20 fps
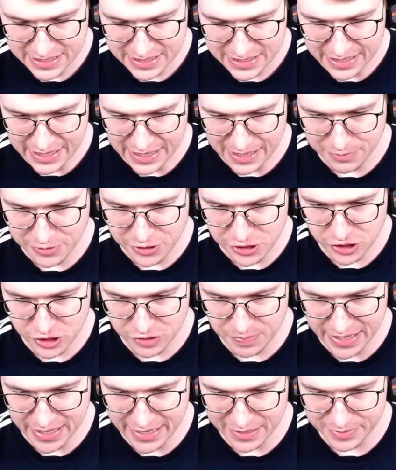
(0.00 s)
And we should
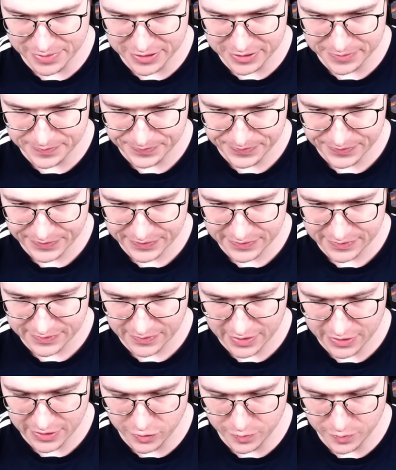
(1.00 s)
be able
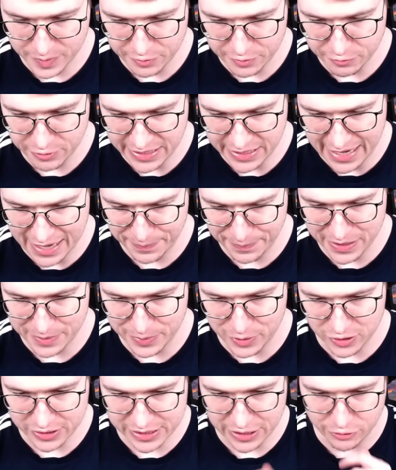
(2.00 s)
to be really happy
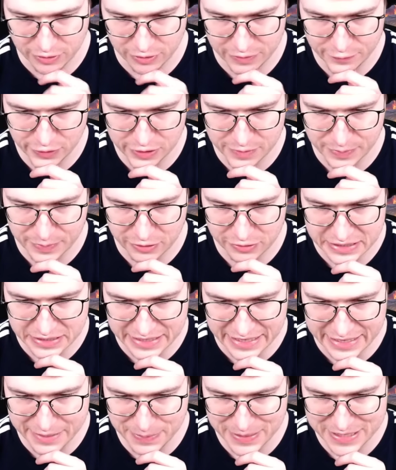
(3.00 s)
about it. Going for the Bowler there,
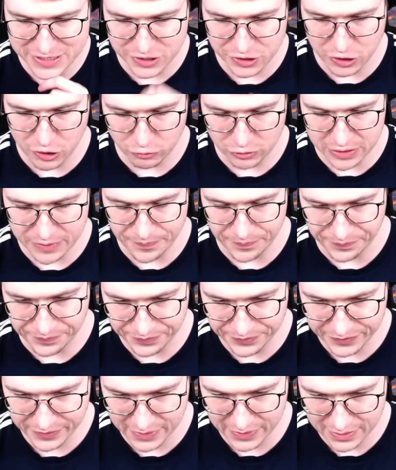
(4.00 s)
he plays Golem.
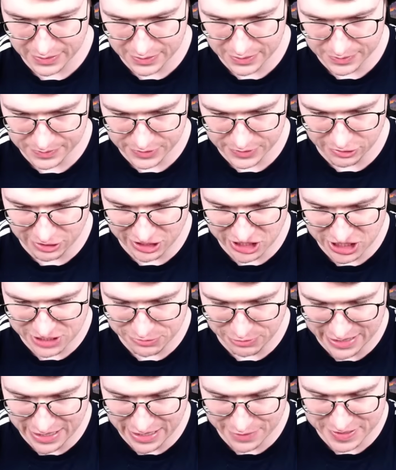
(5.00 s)
The question is
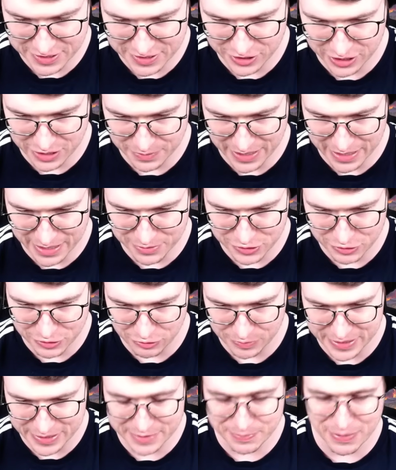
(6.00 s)
whenever he's gonna be able to go...
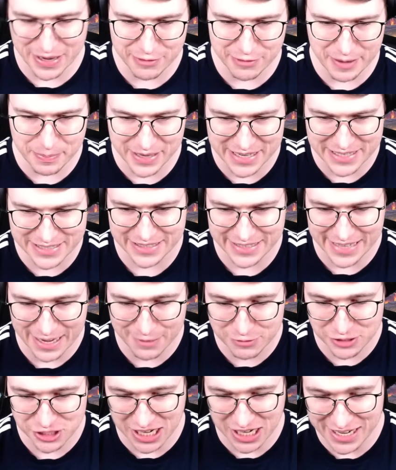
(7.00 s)
He's, by the way, plays a deck
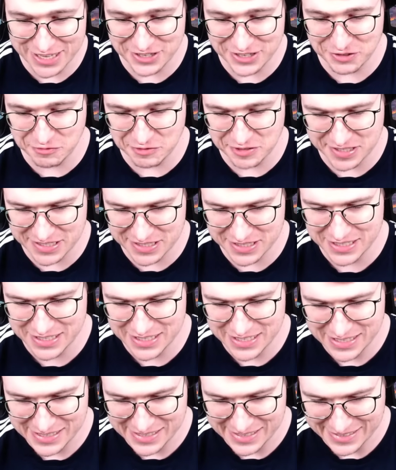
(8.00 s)
which I used
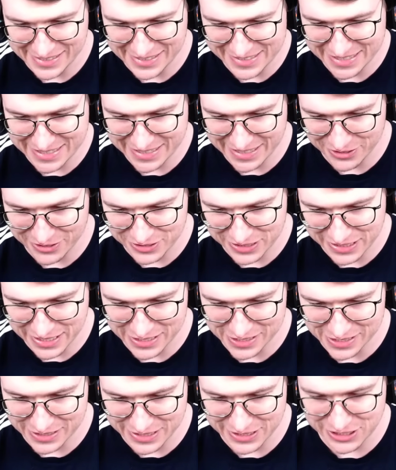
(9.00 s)
yesterday on ladder,
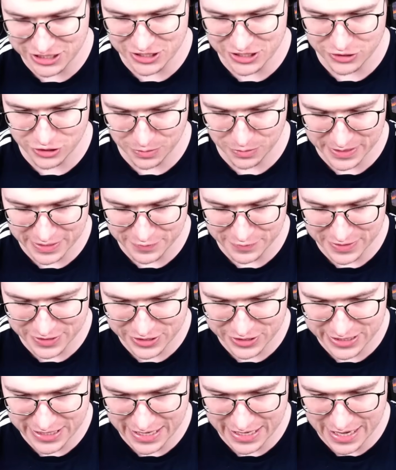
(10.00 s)
and he just copied. I think
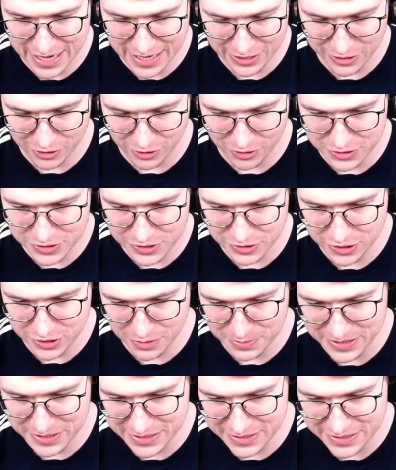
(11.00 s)
Tag also
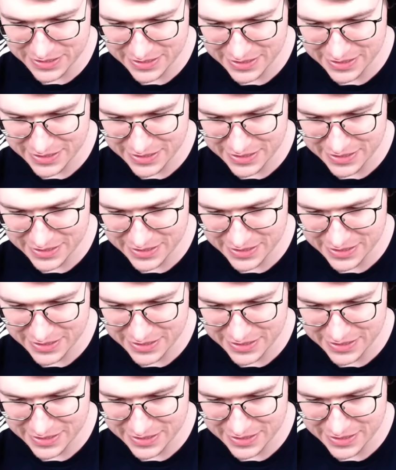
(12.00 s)
copied it.